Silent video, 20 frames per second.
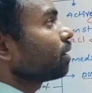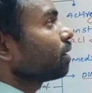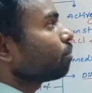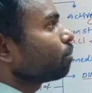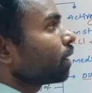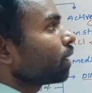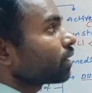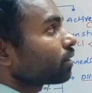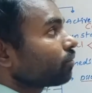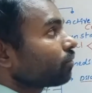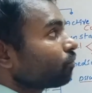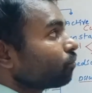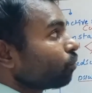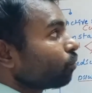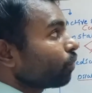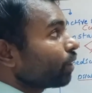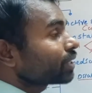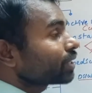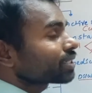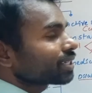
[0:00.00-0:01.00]
but
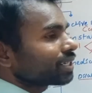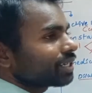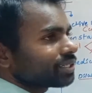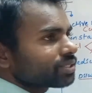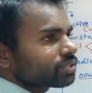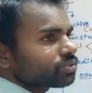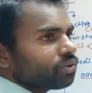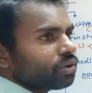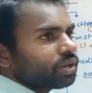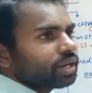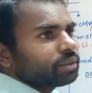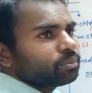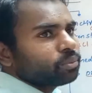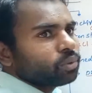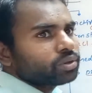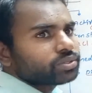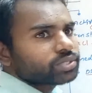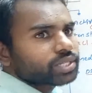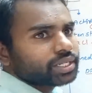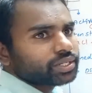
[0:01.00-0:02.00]
OH does not
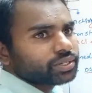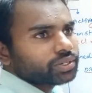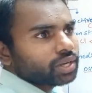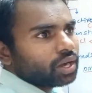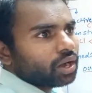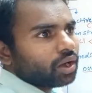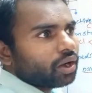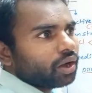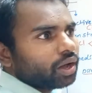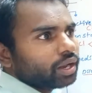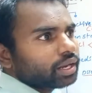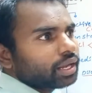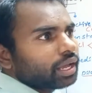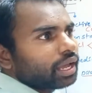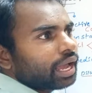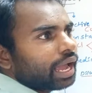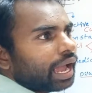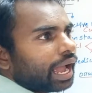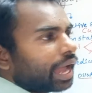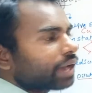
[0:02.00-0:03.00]
deposit on
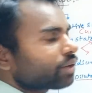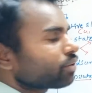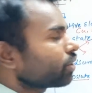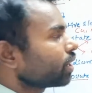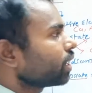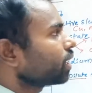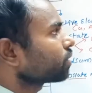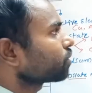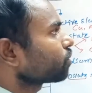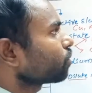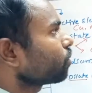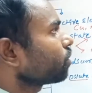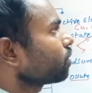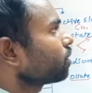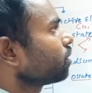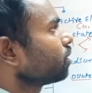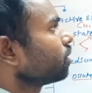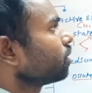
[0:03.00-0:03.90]
anode electrode.